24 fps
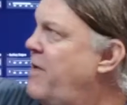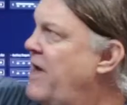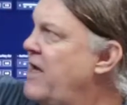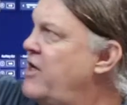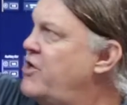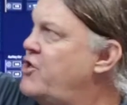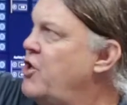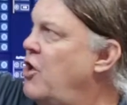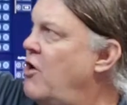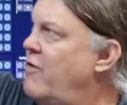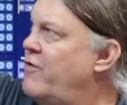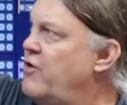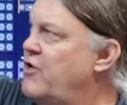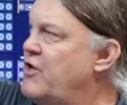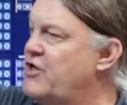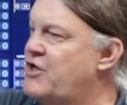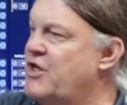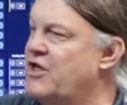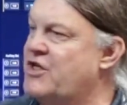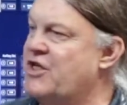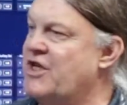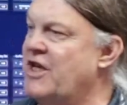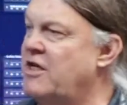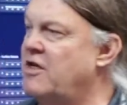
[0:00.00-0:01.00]
page over is
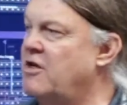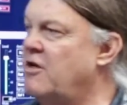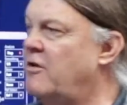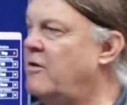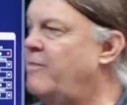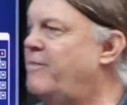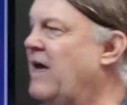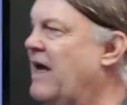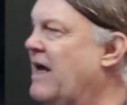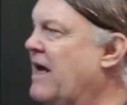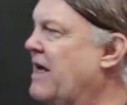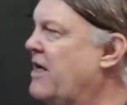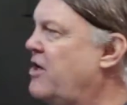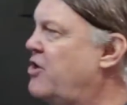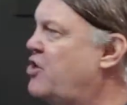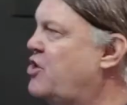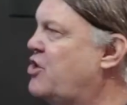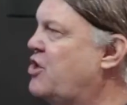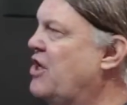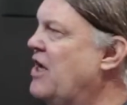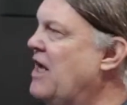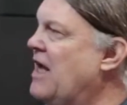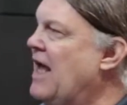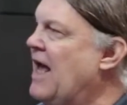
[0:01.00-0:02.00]
the signal
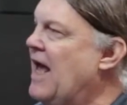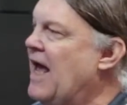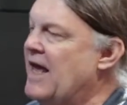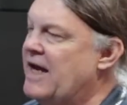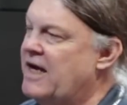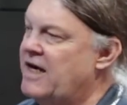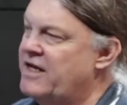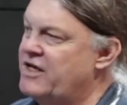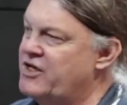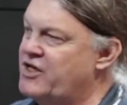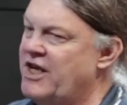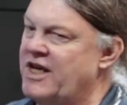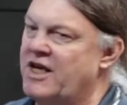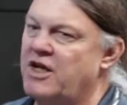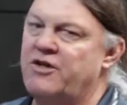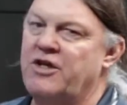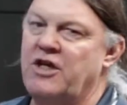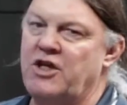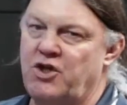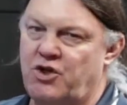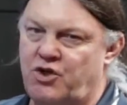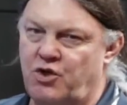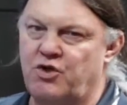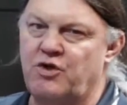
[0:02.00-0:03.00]
page, and it is here
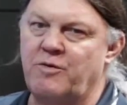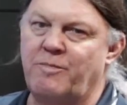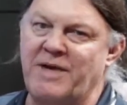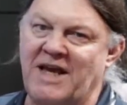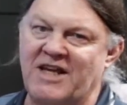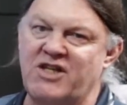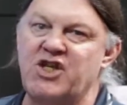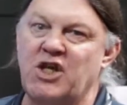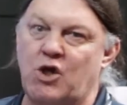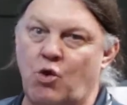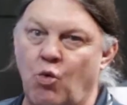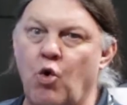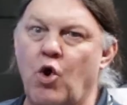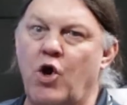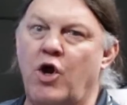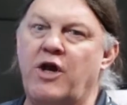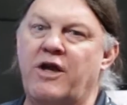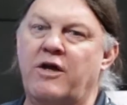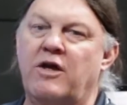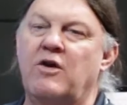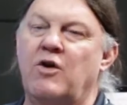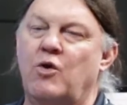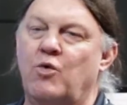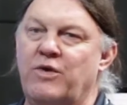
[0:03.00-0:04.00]
that you do the basic work
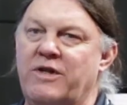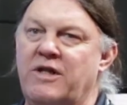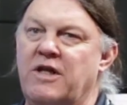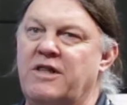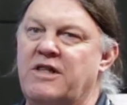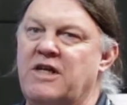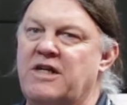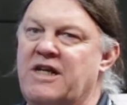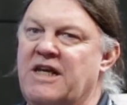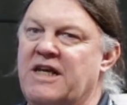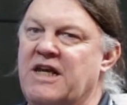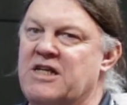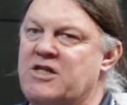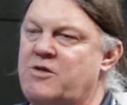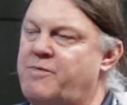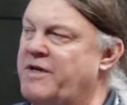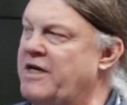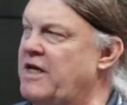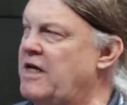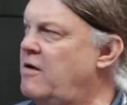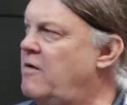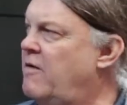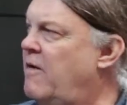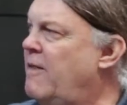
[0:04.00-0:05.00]
within the
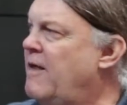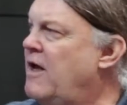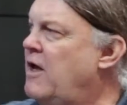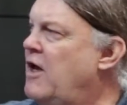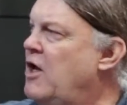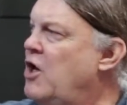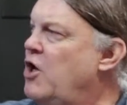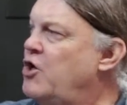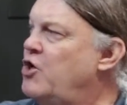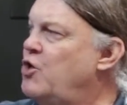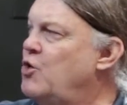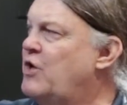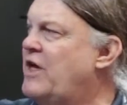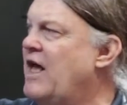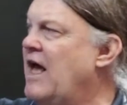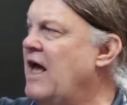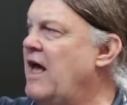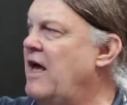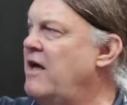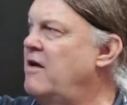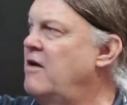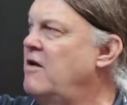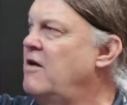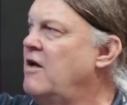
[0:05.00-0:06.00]
DSP. You
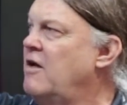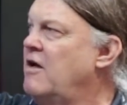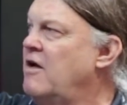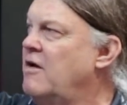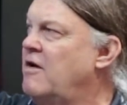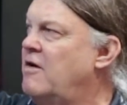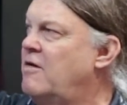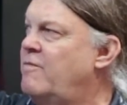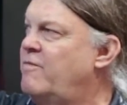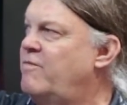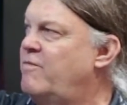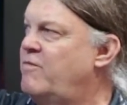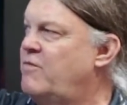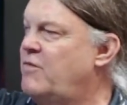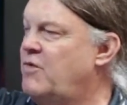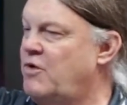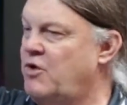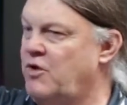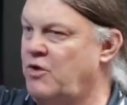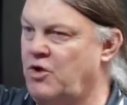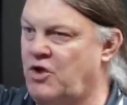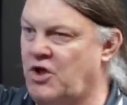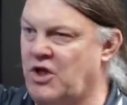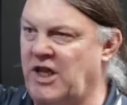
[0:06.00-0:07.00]
can
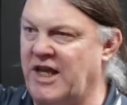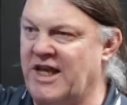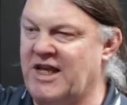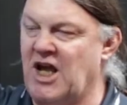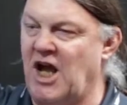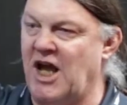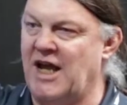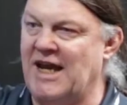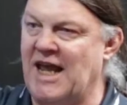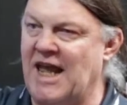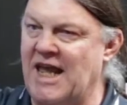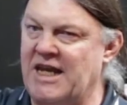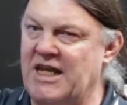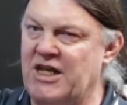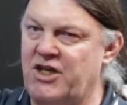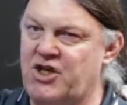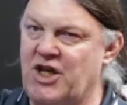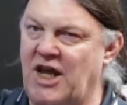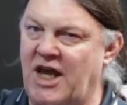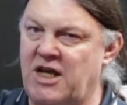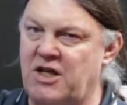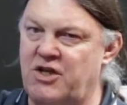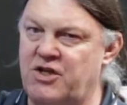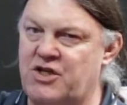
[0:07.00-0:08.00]
click on any
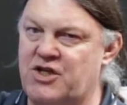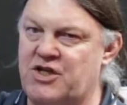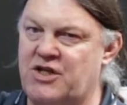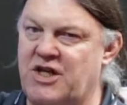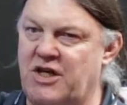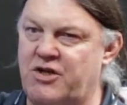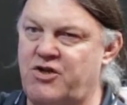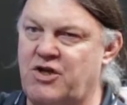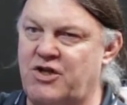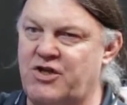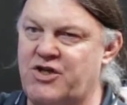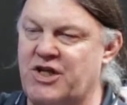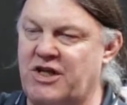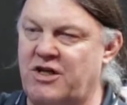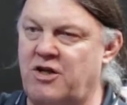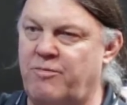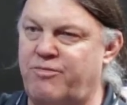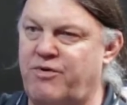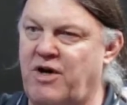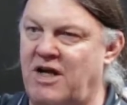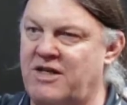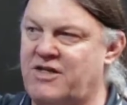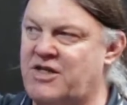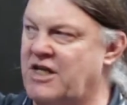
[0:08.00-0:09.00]
channel's digital signal
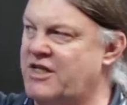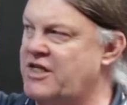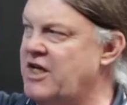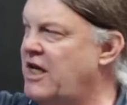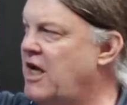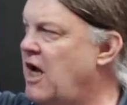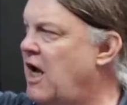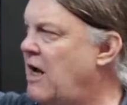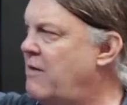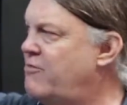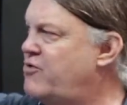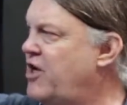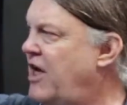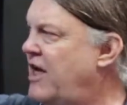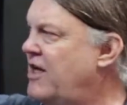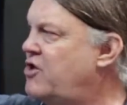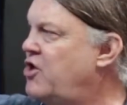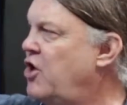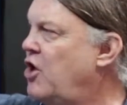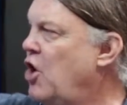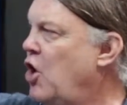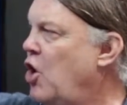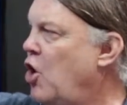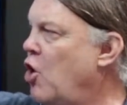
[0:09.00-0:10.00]
processing
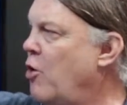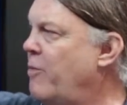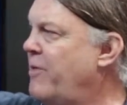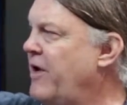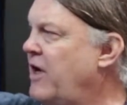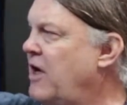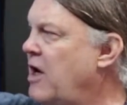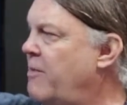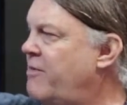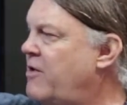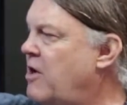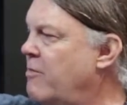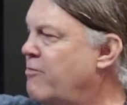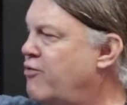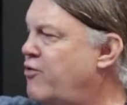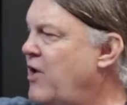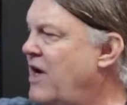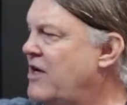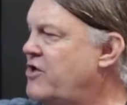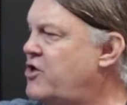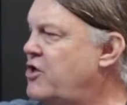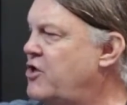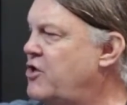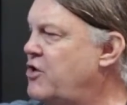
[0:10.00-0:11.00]
object, opening up
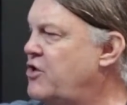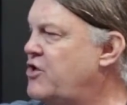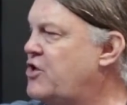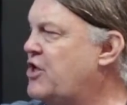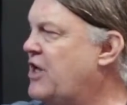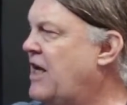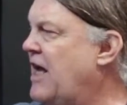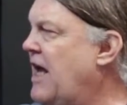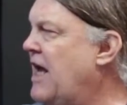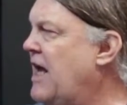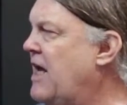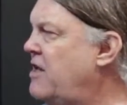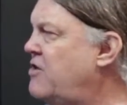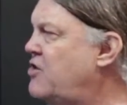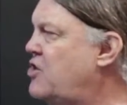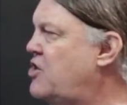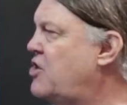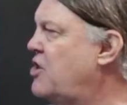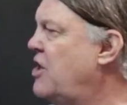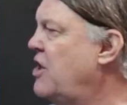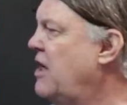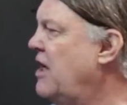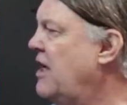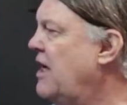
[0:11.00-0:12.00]
compressors,
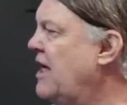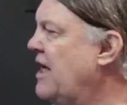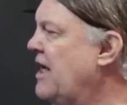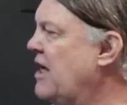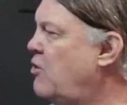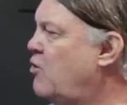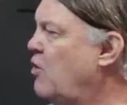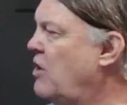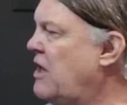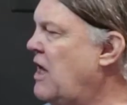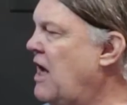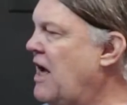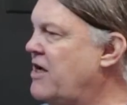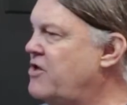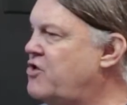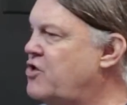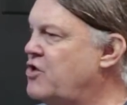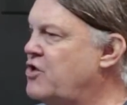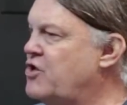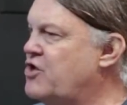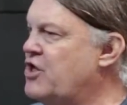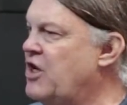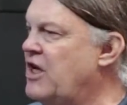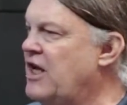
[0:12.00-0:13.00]
gates,
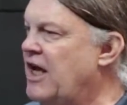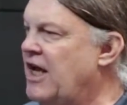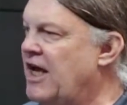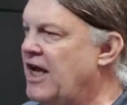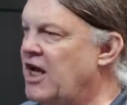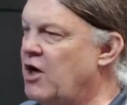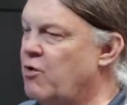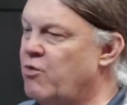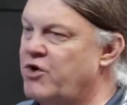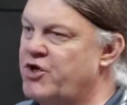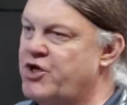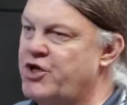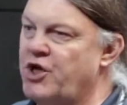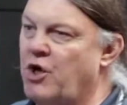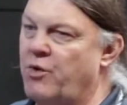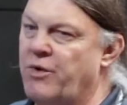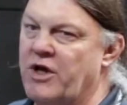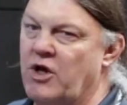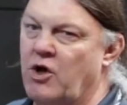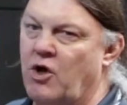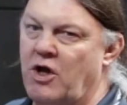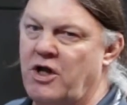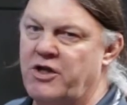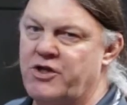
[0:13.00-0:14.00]
equalizers. Here we're
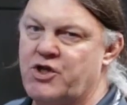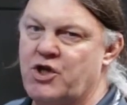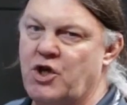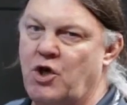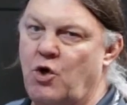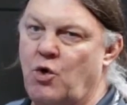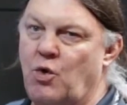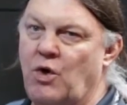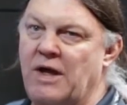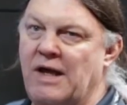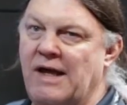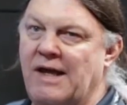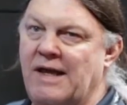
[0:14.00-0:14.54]
showing also